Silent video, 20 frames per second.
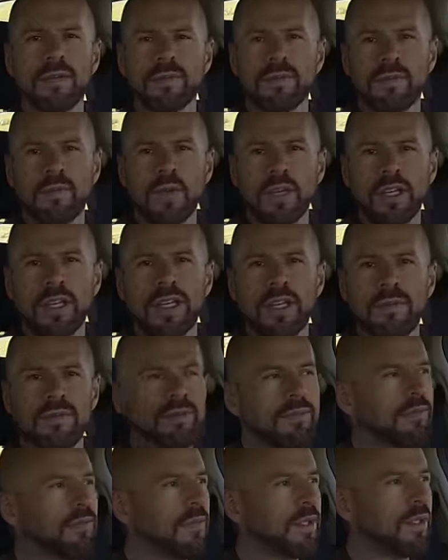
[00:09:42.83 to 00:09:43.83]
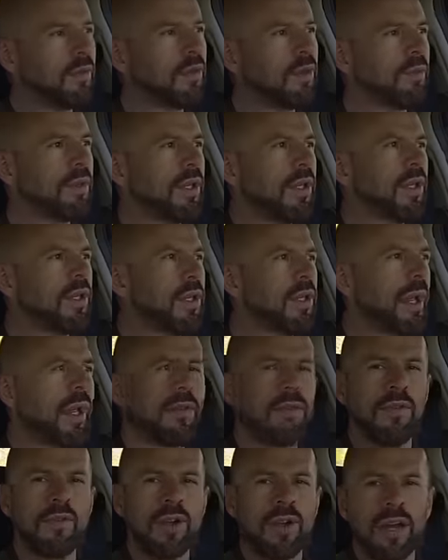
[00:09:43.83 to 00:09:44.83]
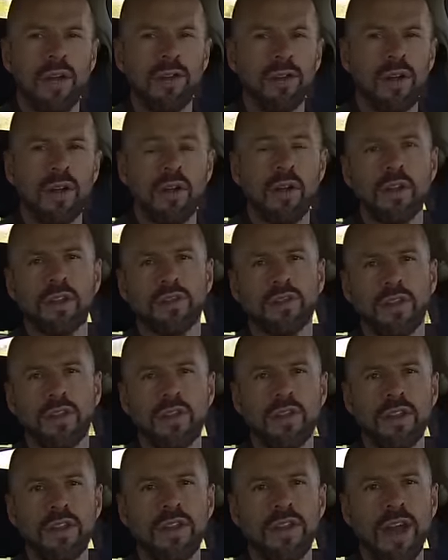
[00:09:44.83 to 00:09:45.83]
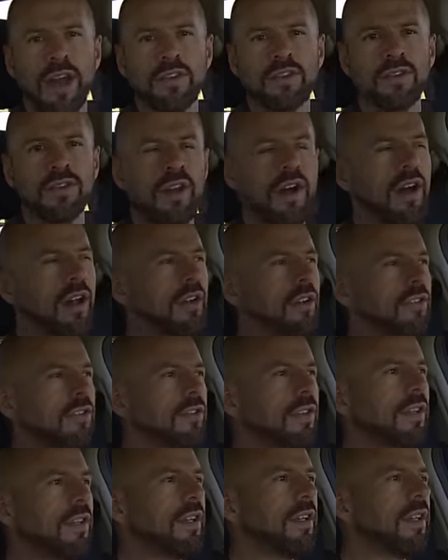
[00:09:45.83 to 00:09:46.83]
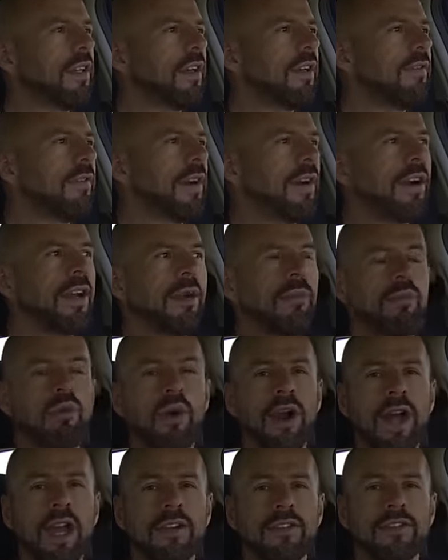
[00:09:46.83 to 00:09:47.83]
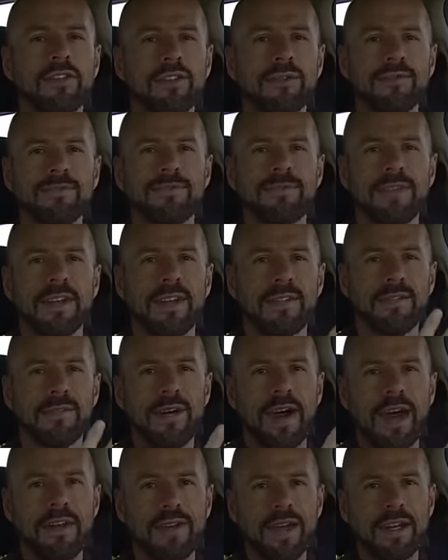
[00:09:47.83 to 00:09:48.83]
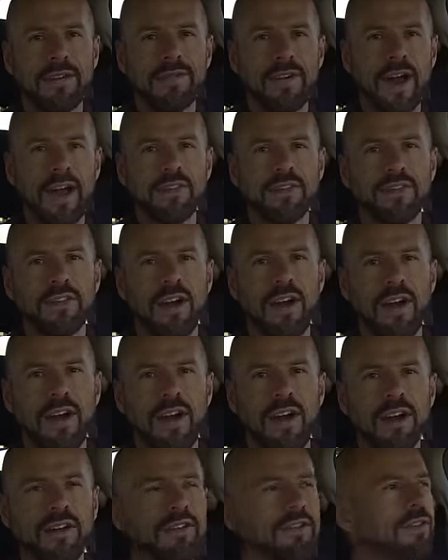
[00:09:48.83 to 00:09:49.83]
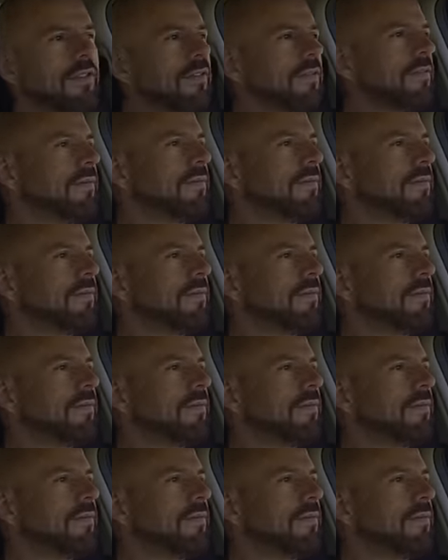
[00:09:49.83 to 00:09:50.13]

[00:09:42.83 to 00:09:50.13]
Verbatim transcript: Really, it would be good up for another up close to $30,000. Very impressed. Five out of five stars.